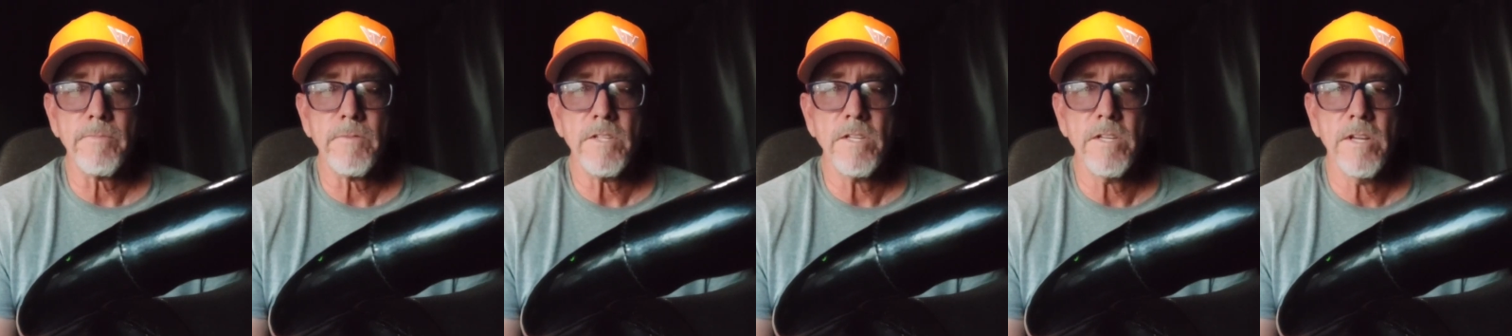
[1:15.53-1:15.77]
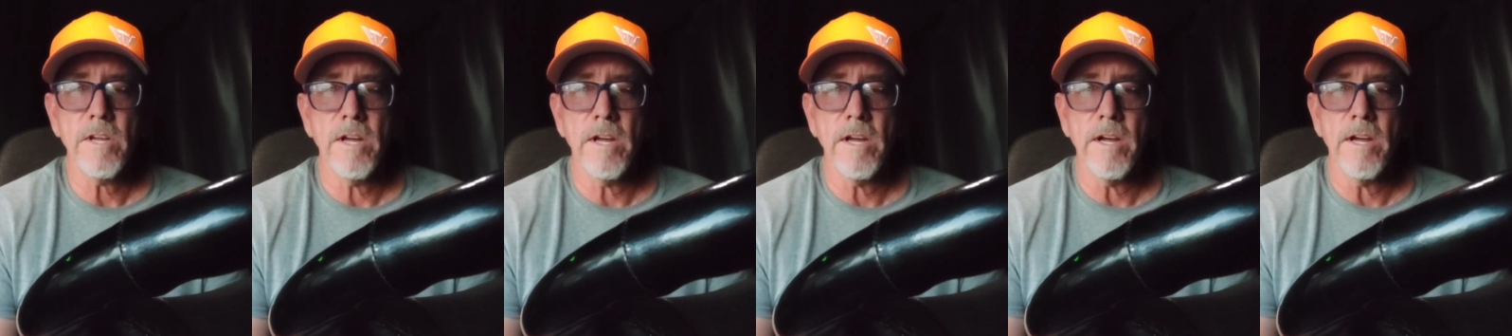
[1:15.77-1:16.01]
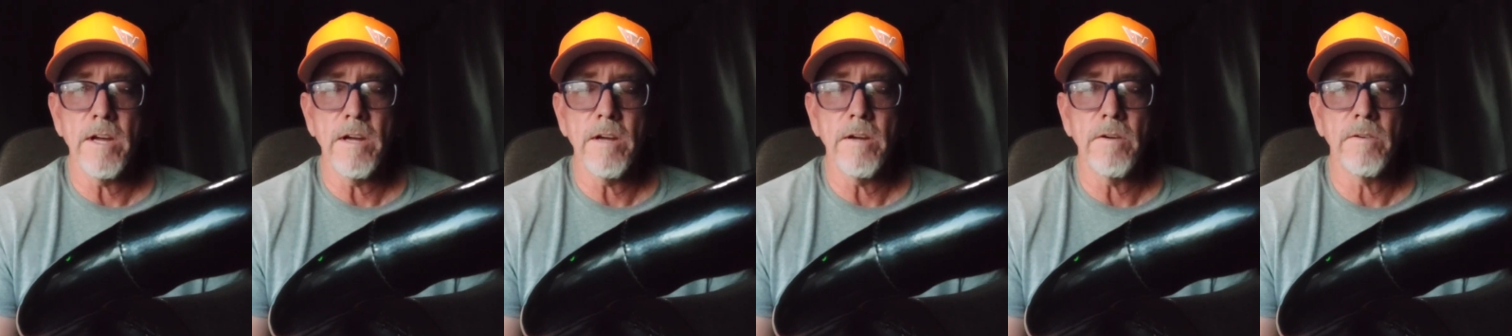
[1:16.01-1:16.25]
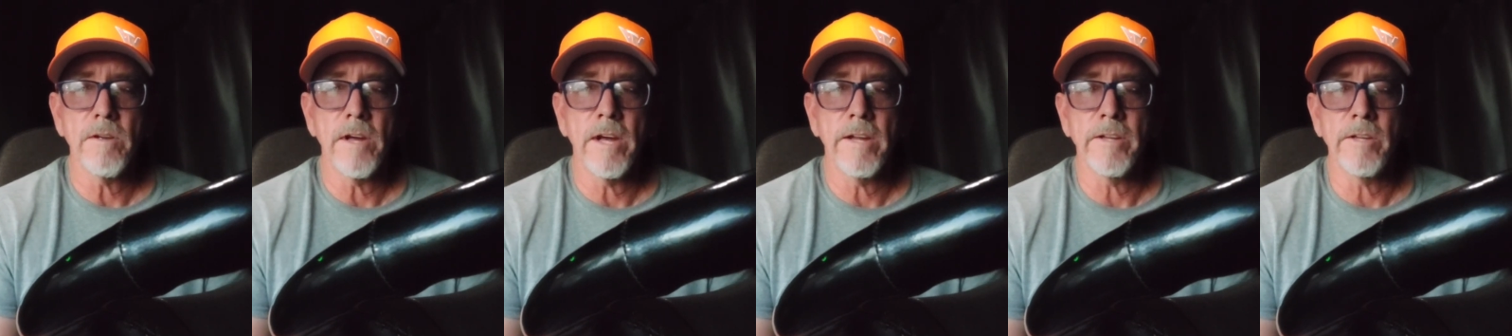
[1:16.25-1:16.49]

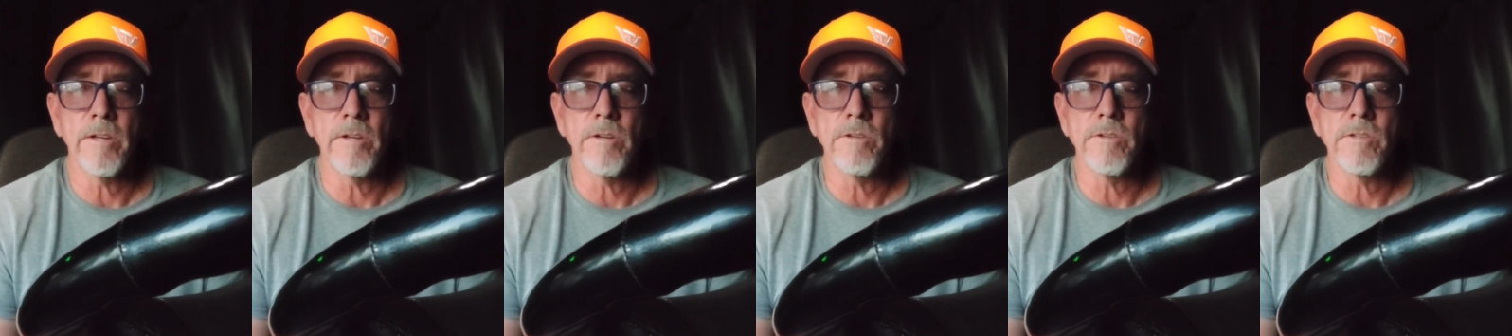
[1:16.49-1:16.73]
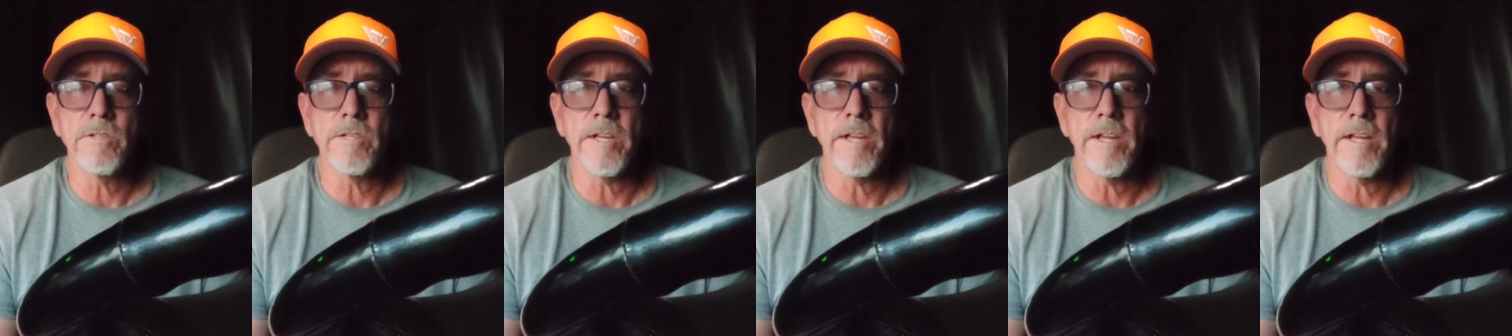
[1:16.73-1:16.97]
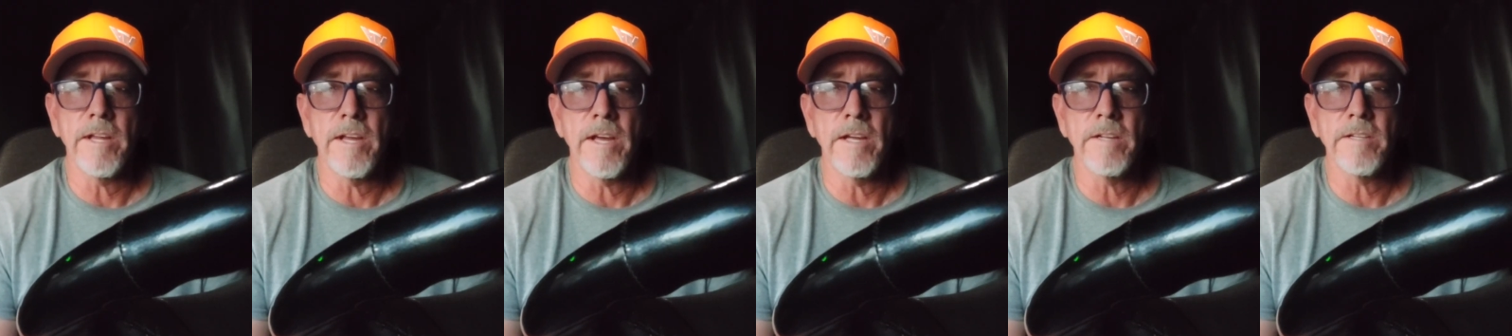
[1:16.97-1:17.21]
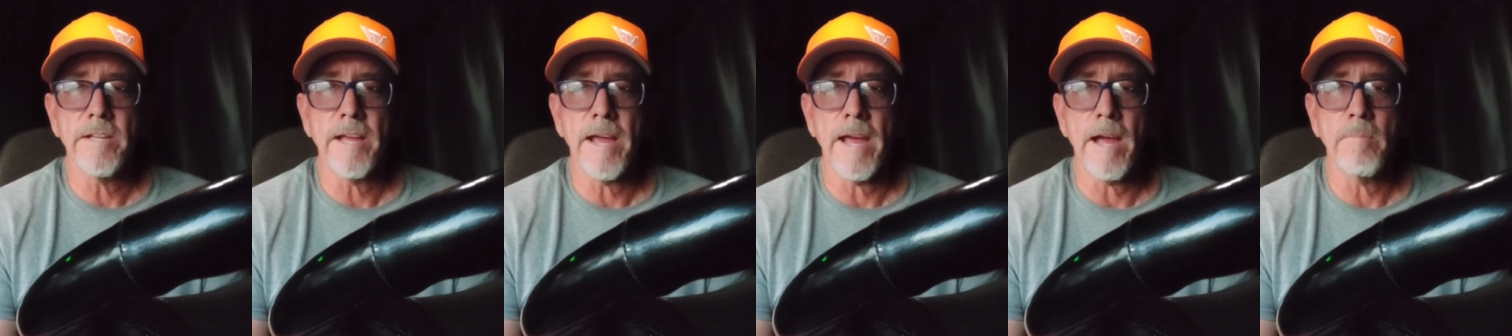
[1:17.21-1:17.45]
I use a
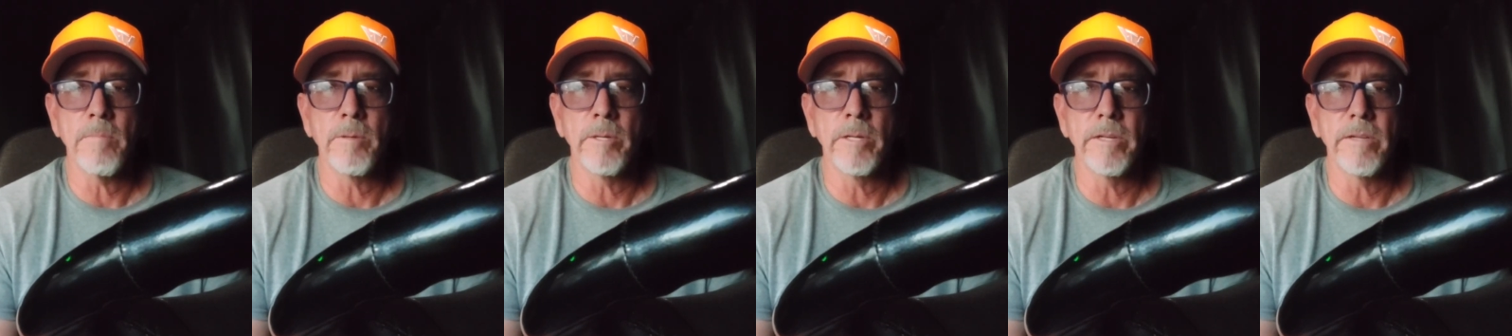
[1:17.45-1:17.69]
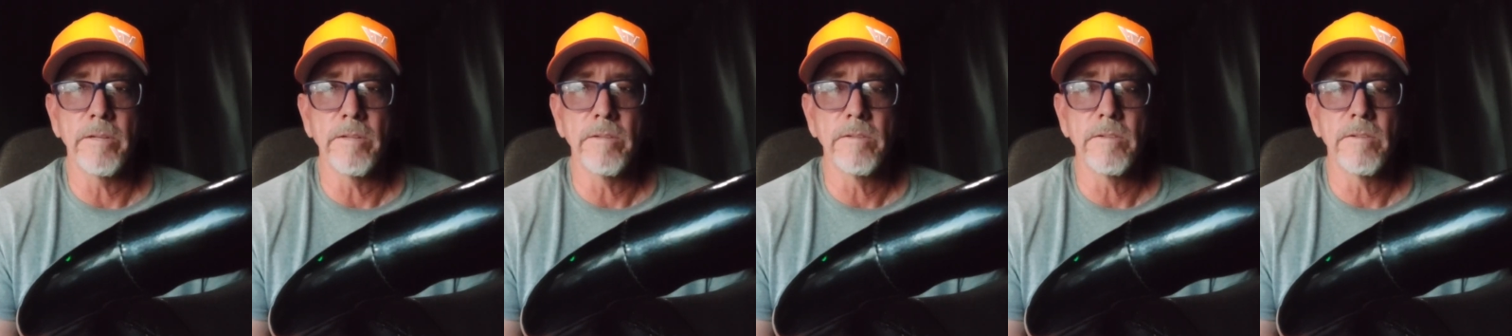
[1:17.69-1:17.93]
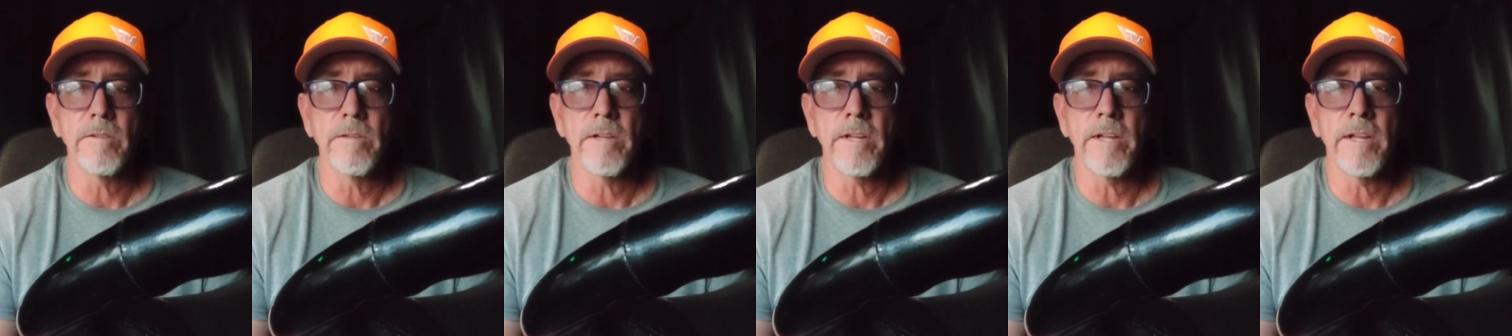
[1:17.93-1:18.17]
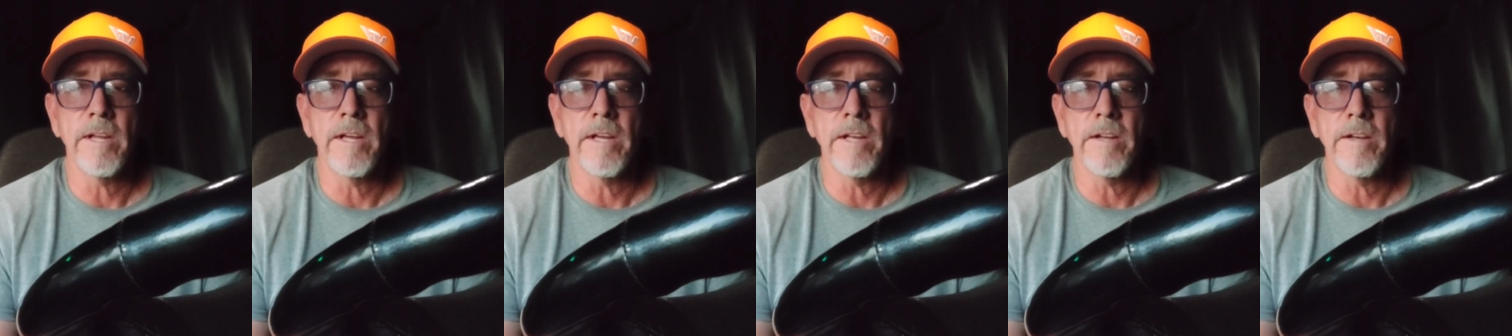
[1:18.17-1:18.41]
tablet,
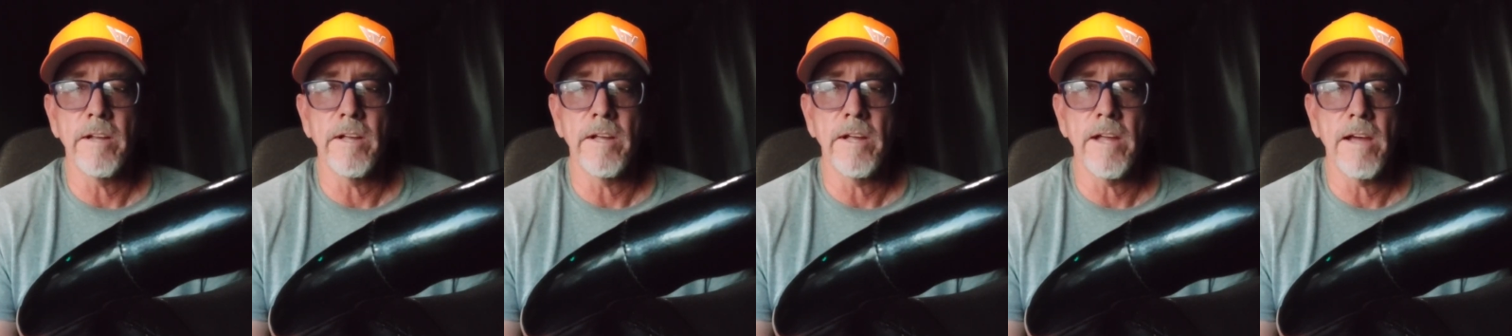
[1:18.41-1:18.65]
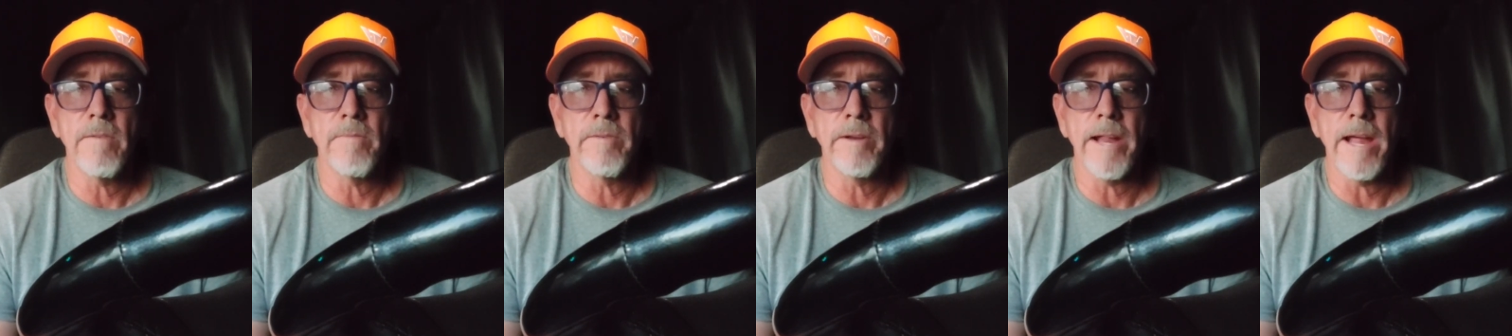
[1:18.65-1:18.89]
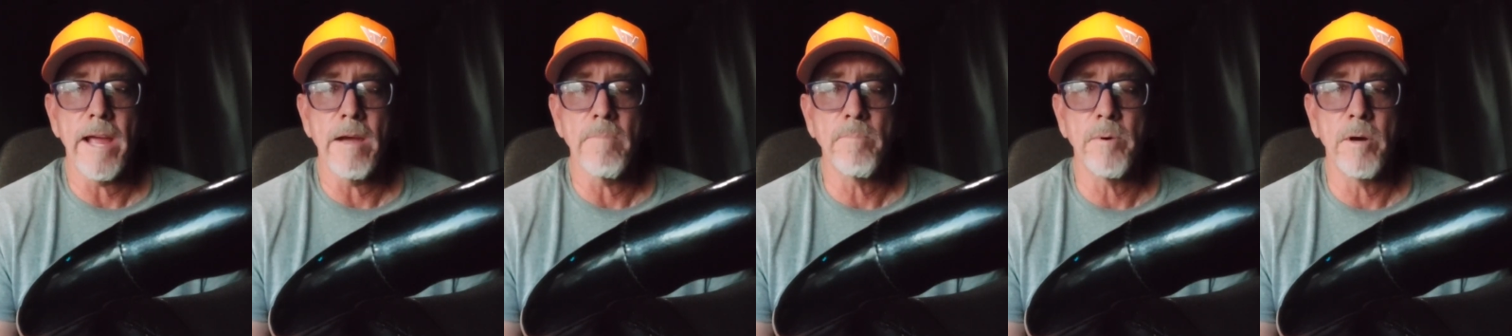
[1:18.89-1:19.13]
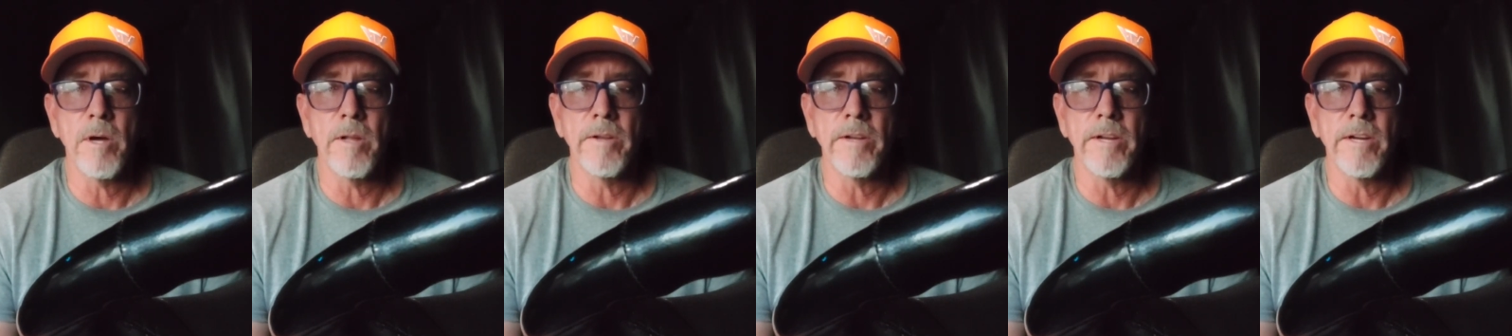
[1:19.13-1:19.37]
and I have an app
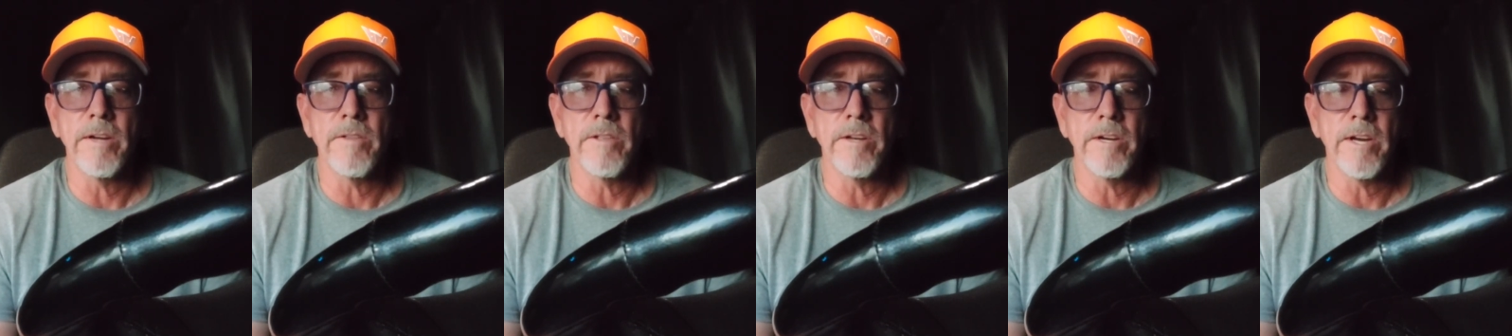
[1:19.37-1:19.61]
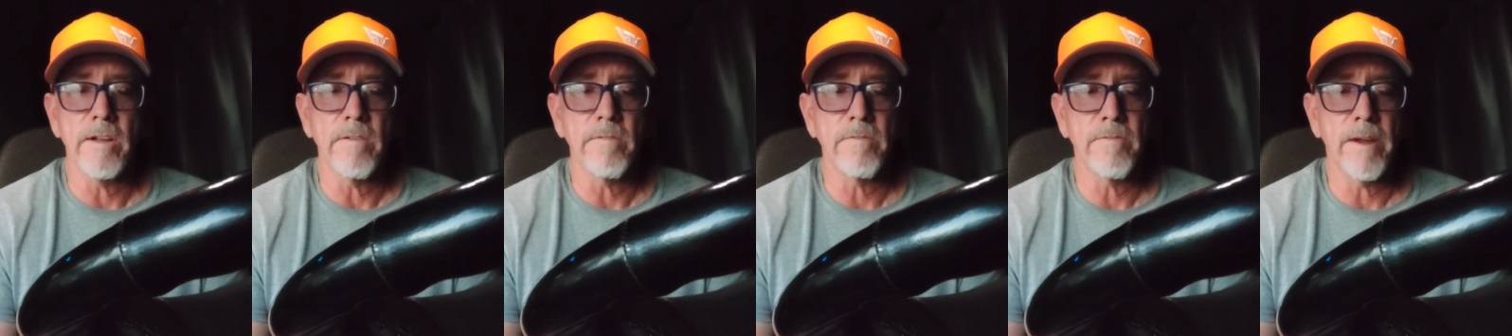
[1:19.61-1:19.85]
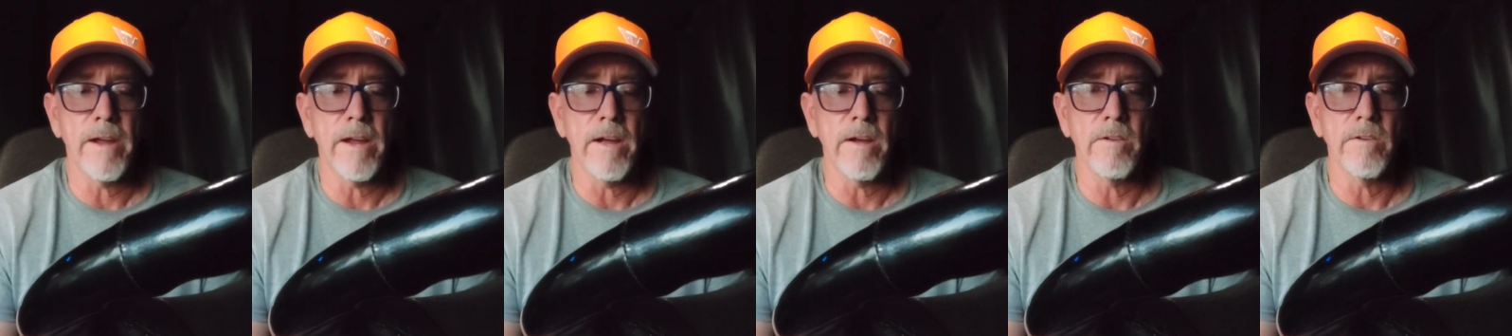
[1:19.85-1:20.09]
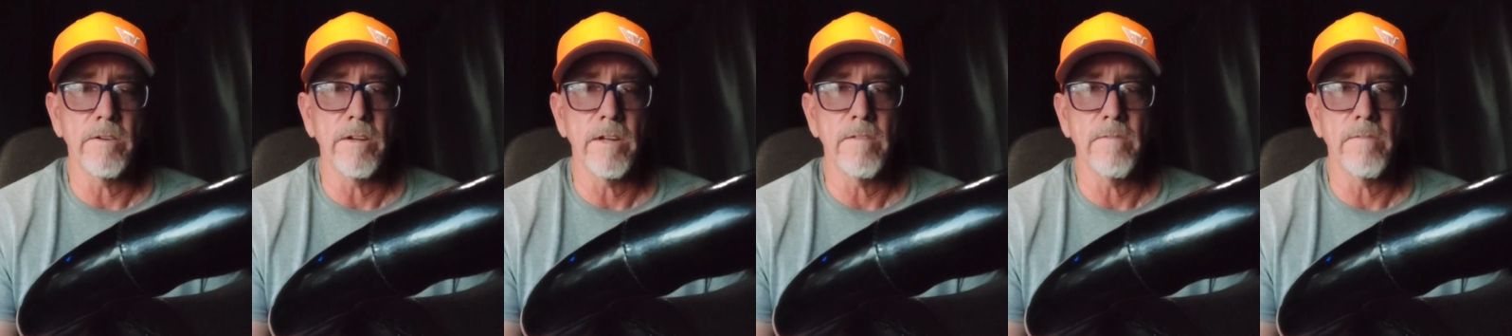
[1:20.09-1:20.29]
on there that I found.